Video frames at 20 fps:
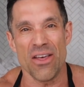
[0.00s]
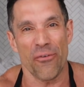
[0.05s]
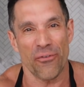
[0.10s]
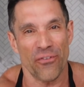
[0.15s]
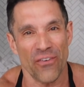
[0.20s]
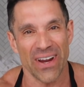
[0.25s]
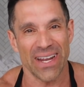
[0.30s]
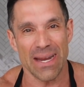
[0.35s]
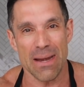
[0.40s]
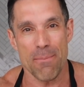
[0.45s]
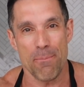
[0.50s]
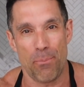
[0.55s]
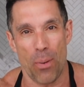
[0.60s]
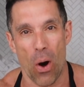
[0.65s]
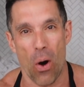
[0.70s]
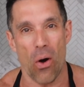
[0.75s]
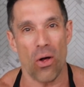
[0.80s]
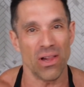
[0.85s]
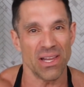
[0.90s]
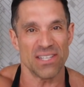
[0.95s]
in the freaking
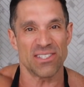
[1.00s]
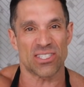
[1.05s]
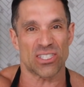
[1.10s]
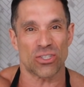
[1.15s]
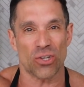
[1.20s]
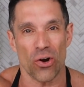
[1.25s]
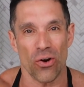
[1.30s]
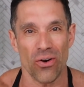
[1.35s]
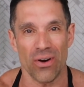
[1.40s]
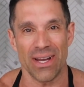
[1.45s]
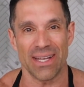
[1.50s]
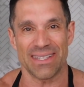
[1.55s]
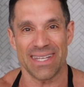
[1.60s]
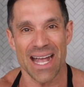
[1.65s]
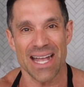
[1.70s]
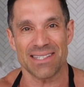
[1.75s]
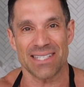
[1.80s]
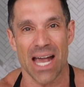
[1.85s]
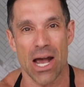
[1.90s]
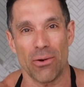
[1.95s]
bowl and stir it.
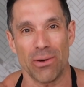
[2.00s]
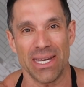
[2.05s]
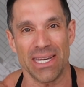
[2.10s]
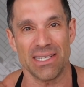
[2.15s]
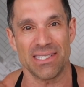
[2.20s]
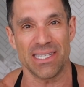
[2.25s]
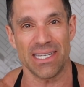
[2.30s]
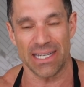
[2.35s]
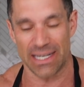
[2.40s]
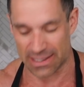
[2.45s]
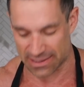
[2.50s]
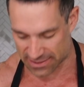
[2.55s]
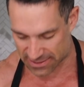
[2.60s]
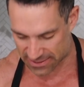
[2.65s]
That's how easy it